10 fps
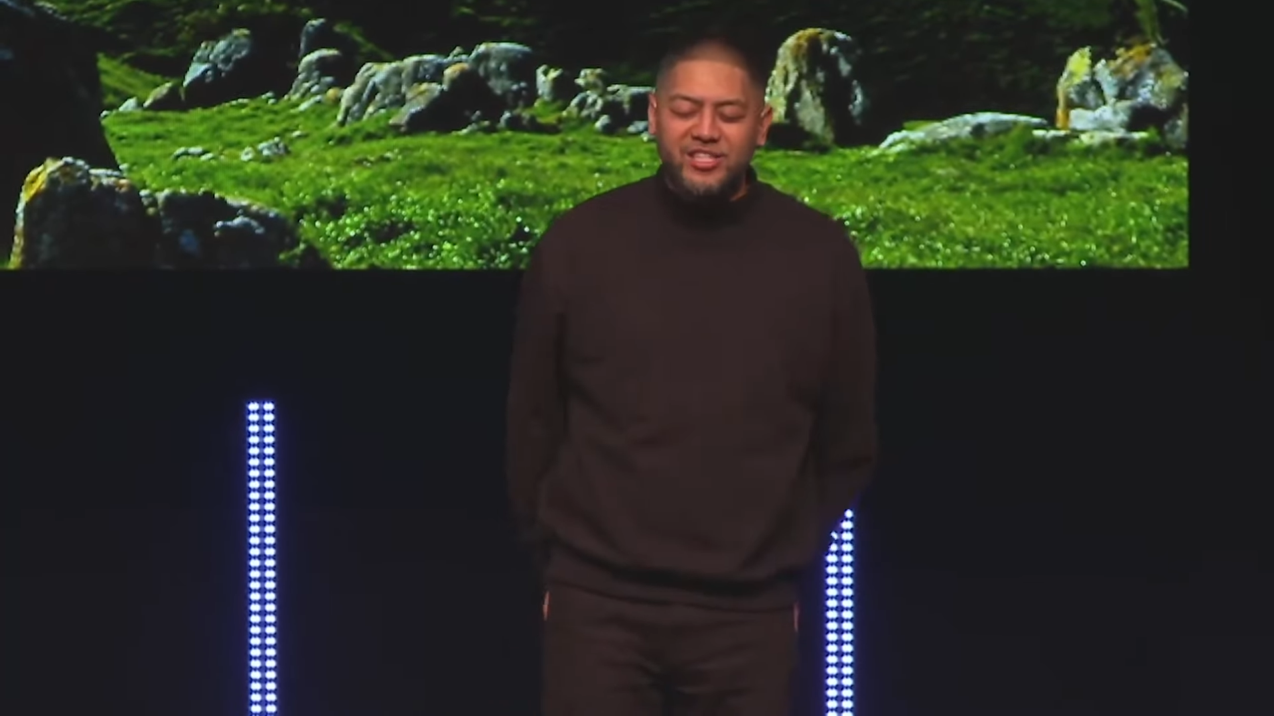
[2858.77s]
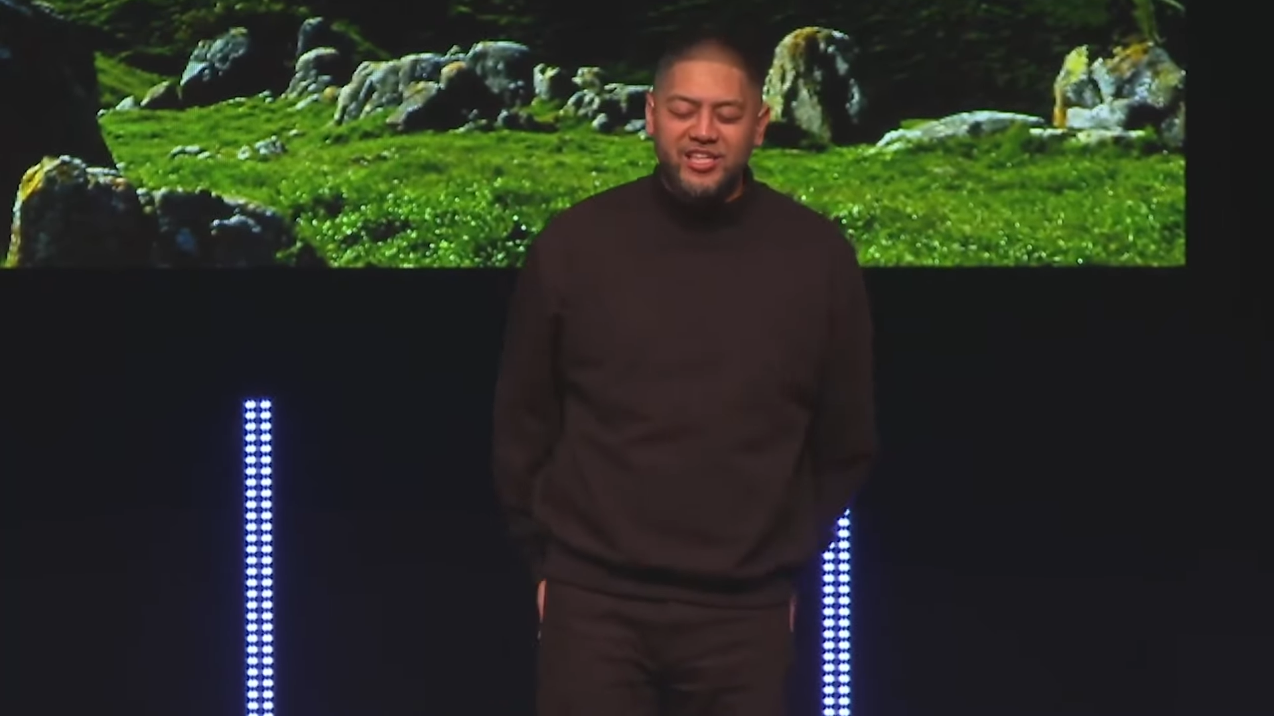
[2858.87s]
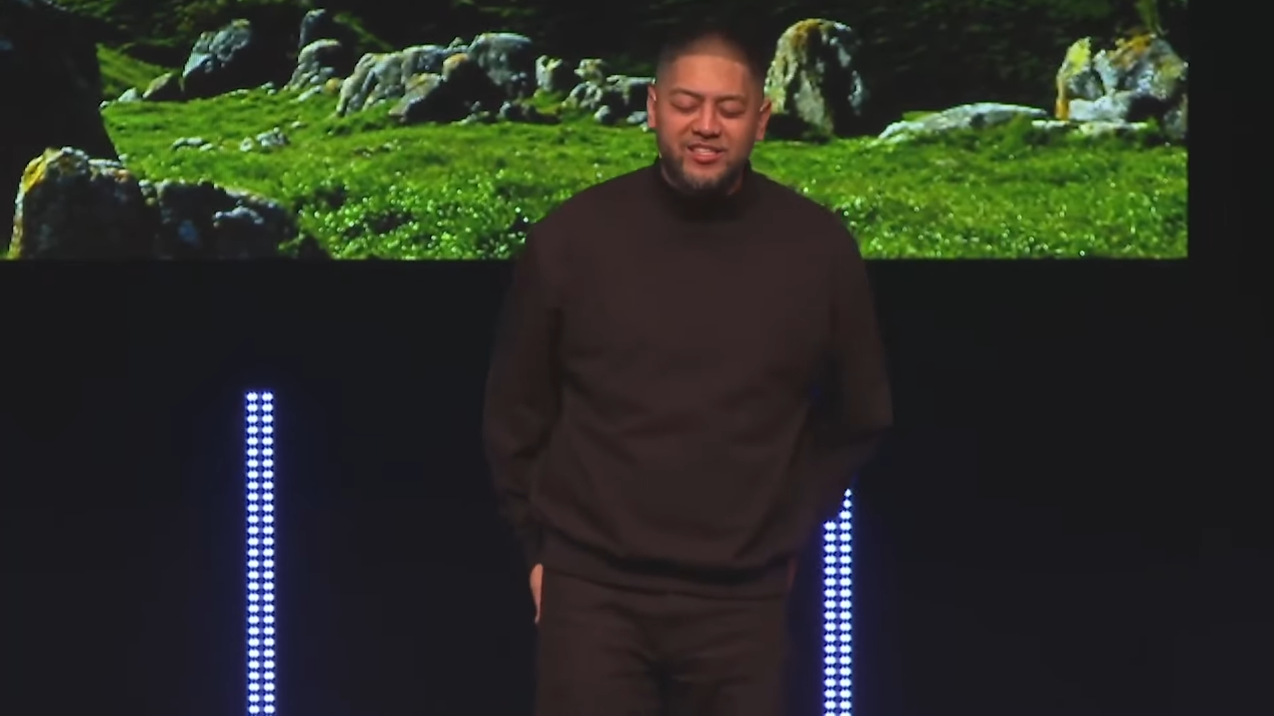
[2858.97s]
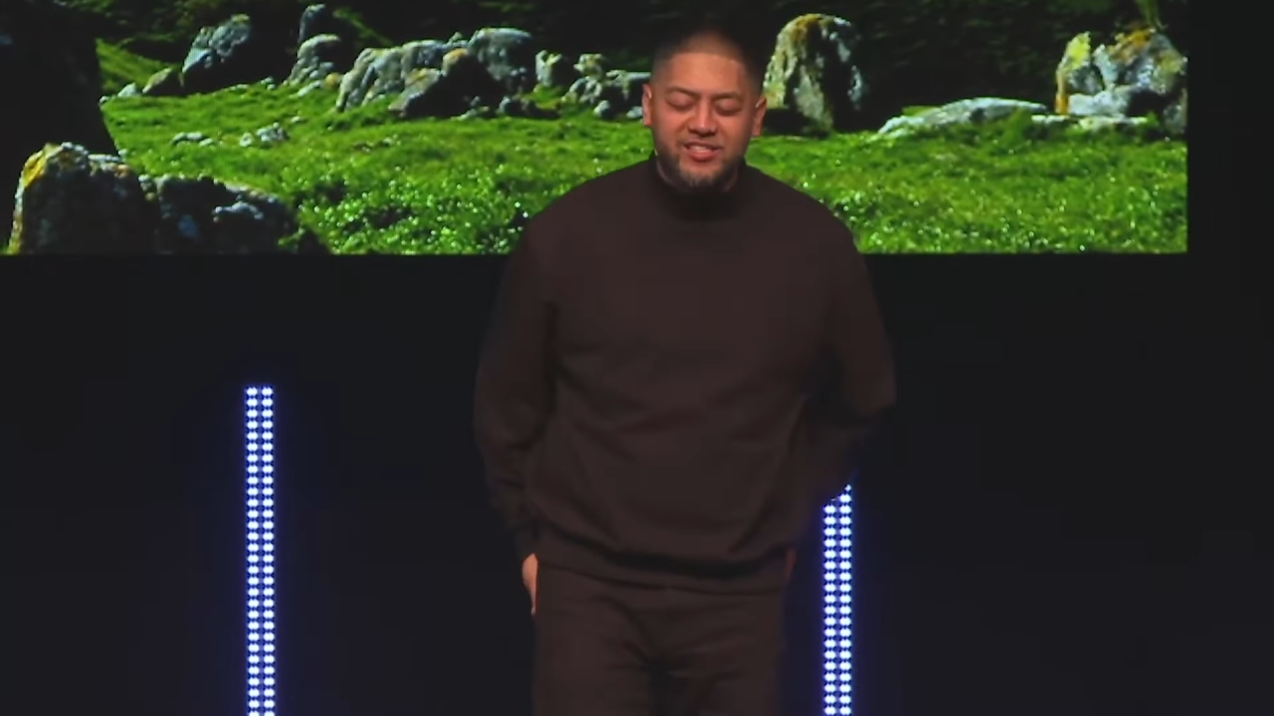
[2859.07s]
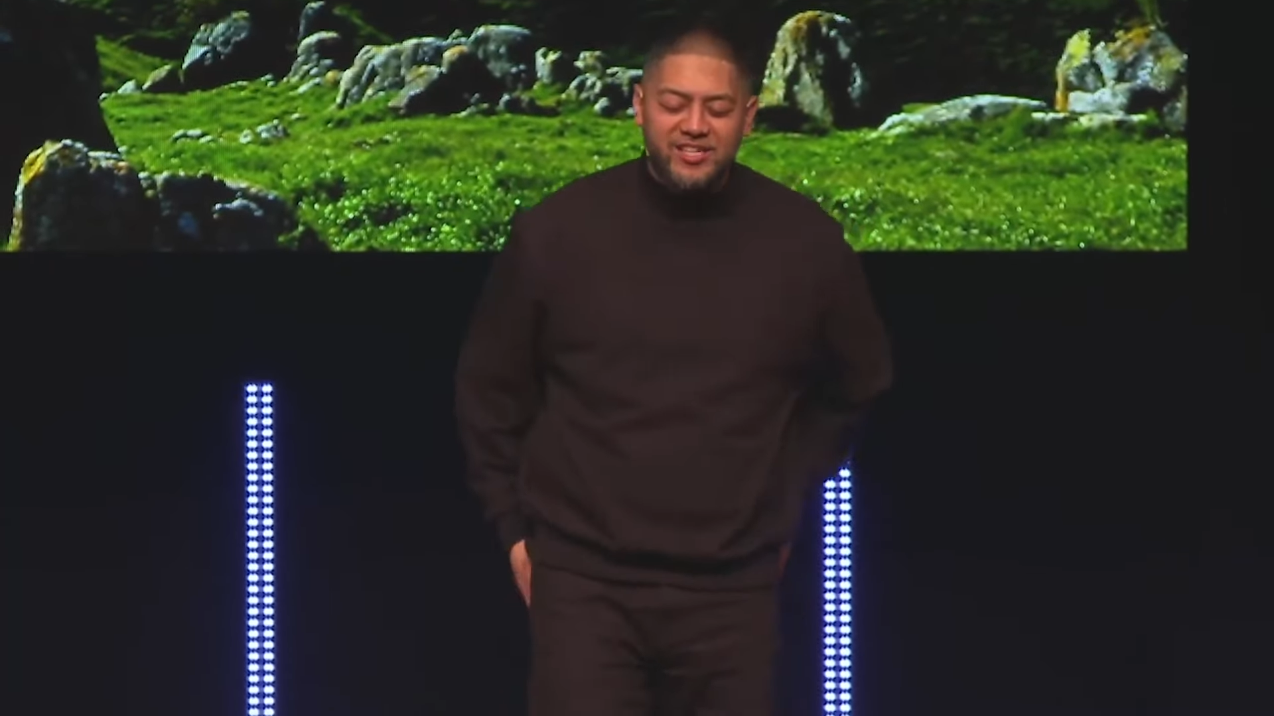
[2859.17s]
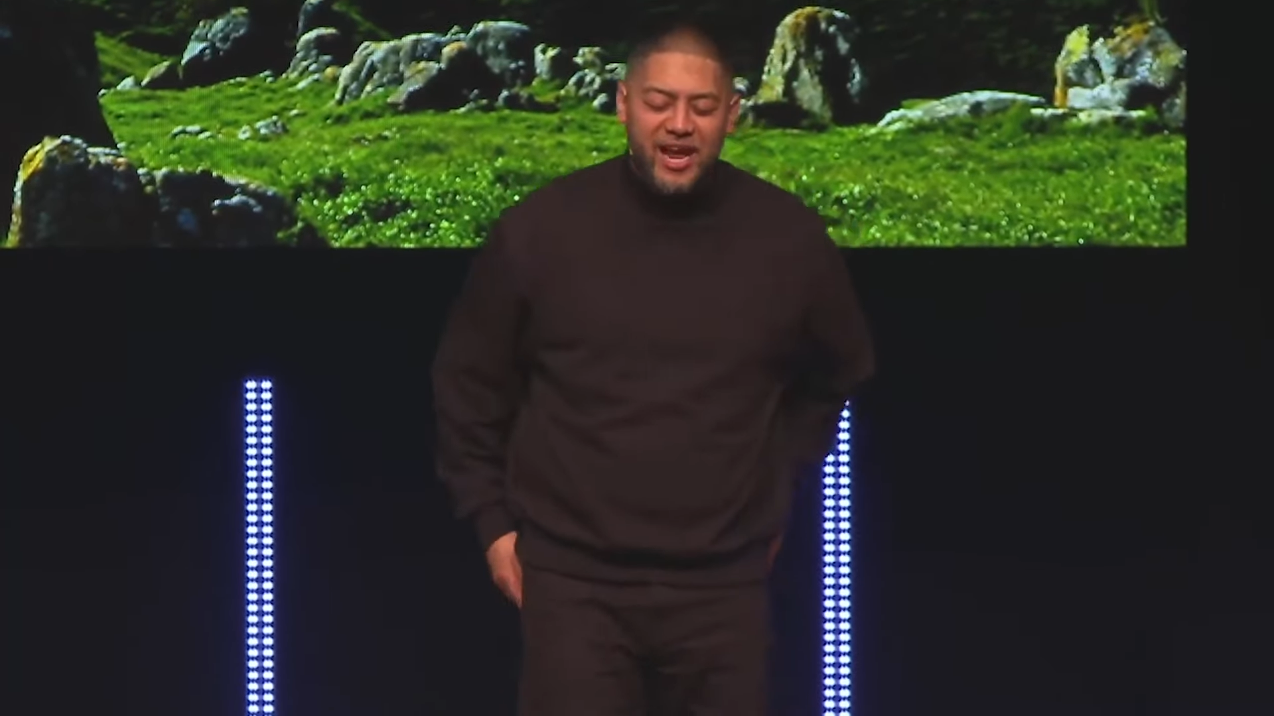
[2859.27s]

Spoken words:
Jesus'